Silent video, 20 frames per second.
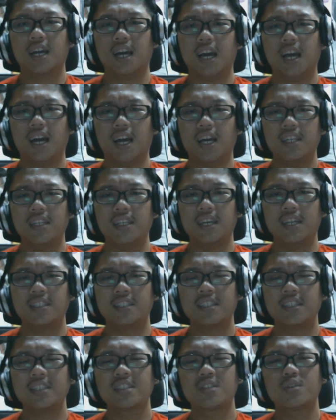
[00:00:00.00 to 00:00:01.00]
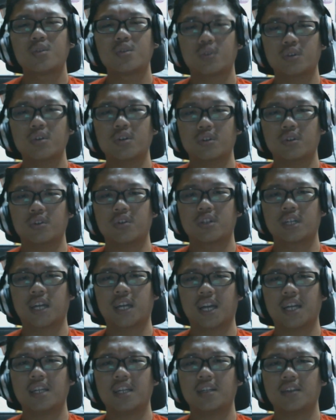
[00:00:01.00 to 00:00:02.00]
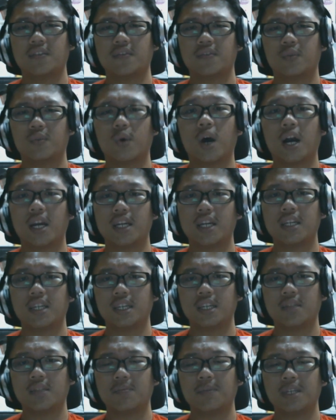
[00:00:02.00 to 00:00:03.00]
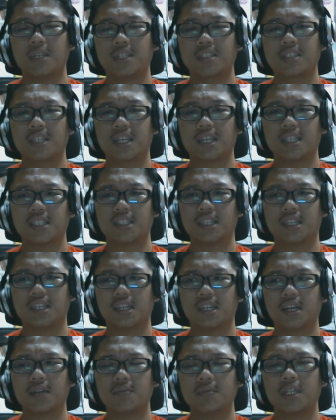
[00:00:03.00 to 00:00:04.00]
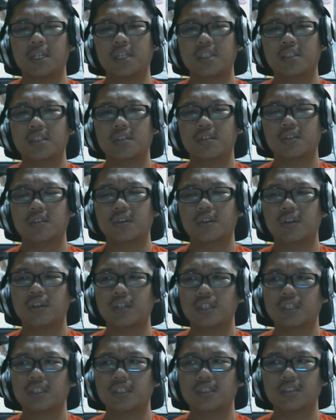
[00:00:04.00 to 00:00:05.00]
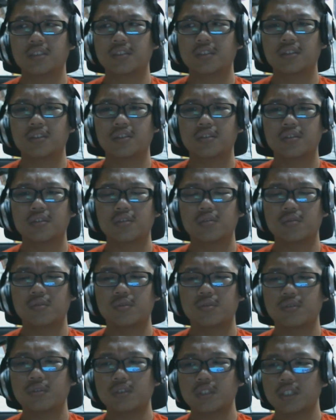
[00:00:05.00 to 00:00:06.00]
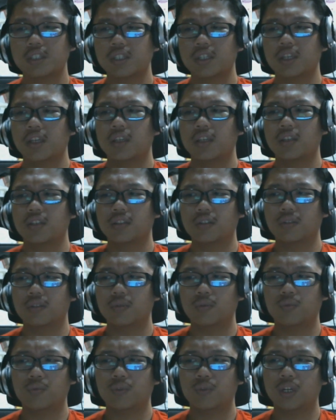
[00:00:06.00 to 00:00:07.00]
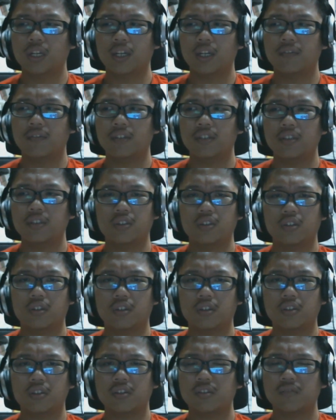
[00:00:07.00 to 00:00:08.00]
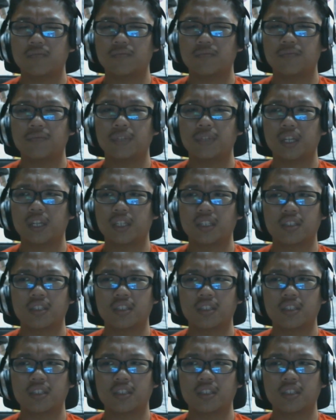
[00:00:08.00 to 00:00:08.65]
I think you know kind of why it makes sense. Like, I'm not going, you know, to, you know, whatever your like